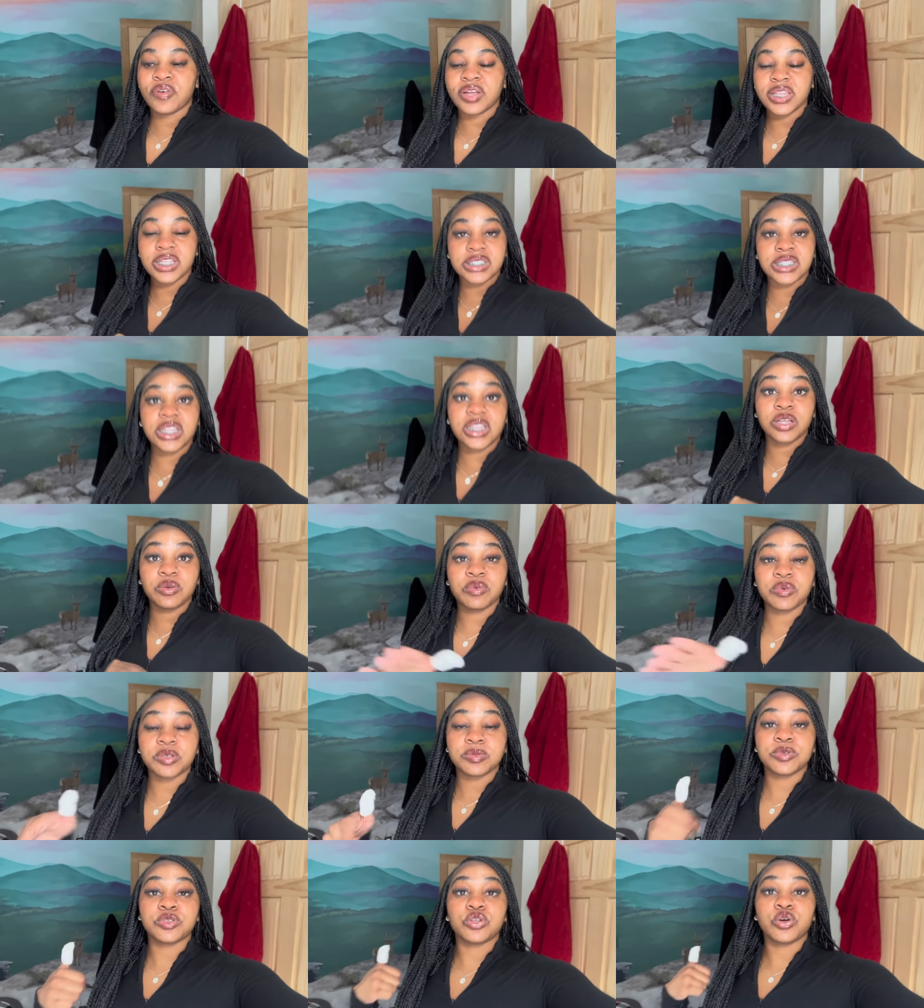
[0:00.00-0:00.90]
Realistically, we
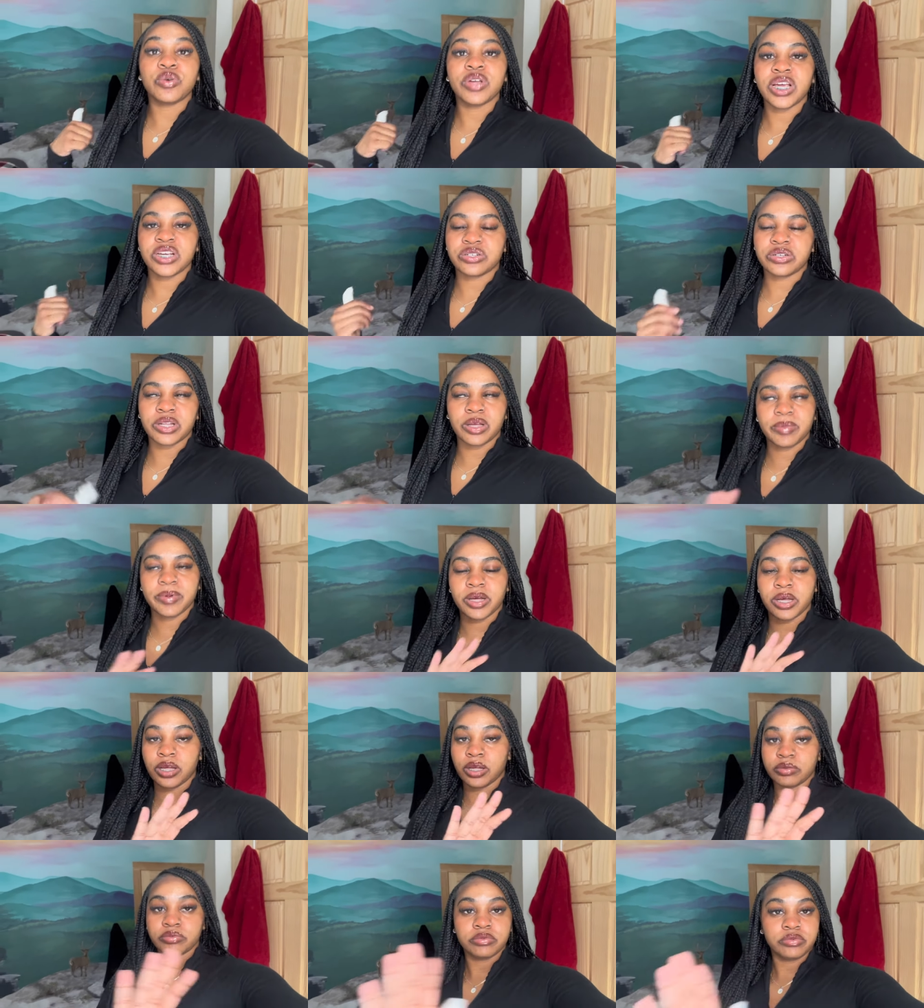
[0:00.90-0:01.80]
were supposed to go yesterday,
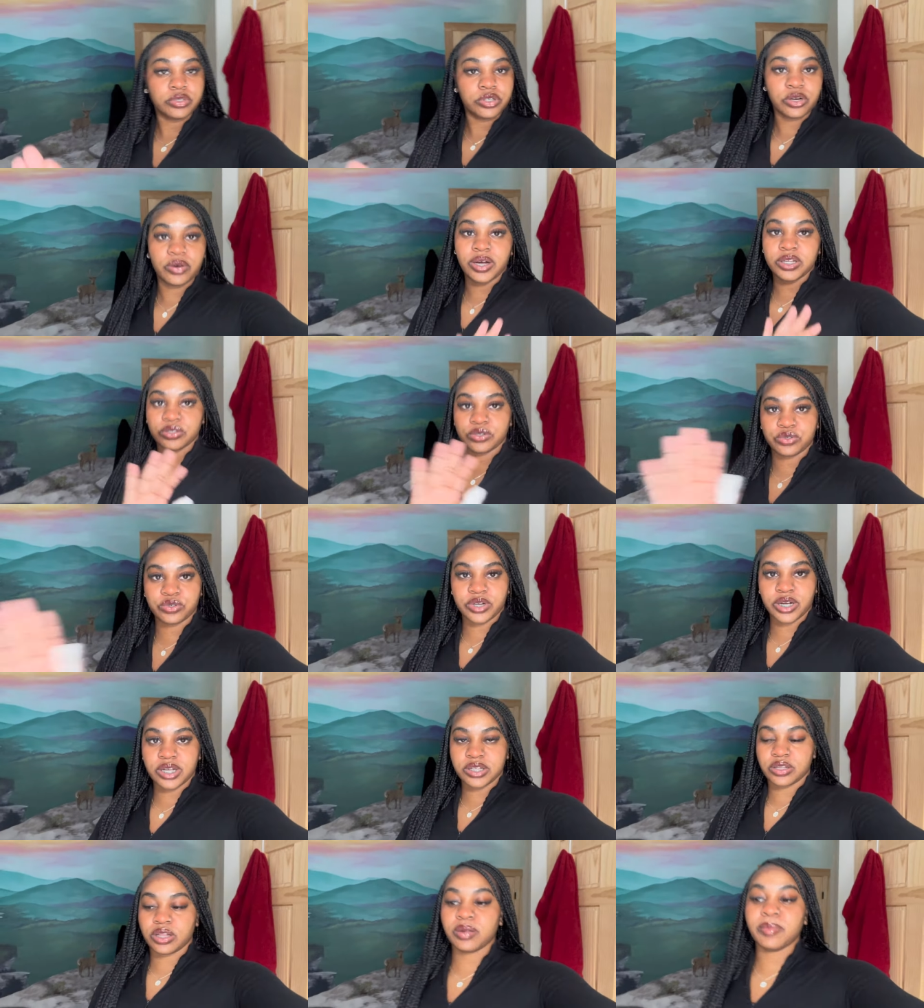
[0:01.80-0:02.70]
but you know, I told you
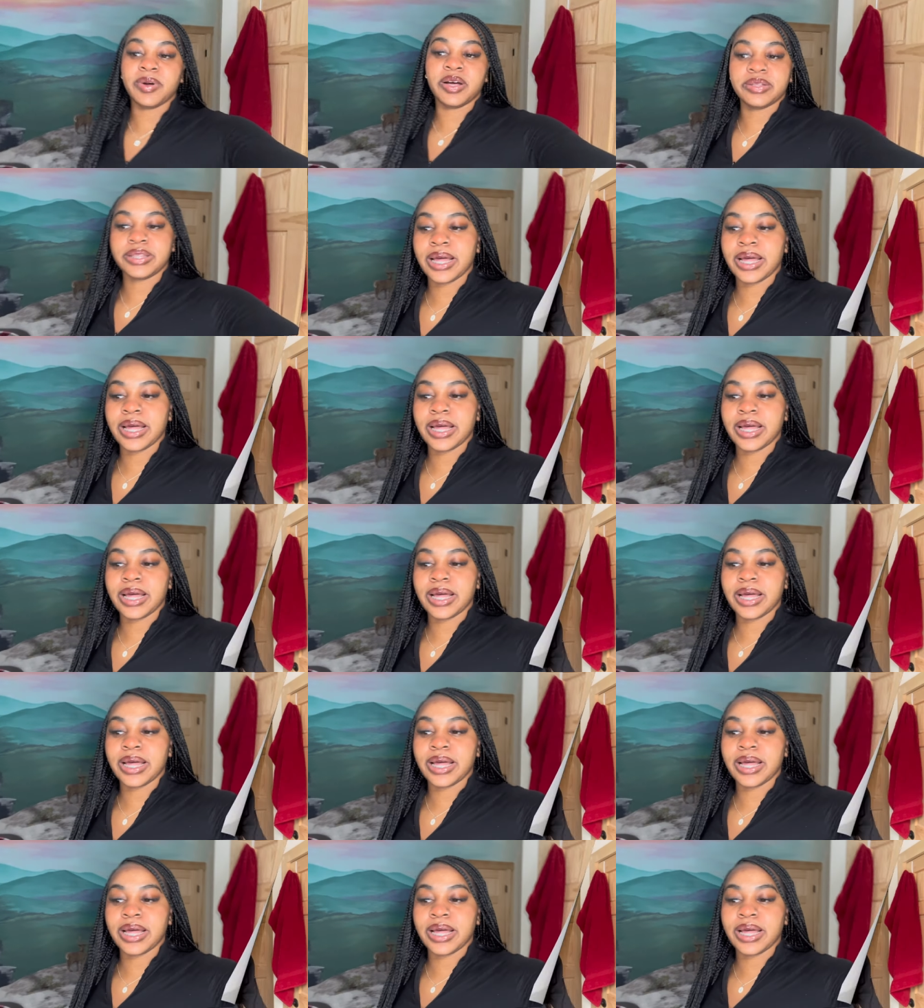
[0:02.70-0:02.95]
guys all about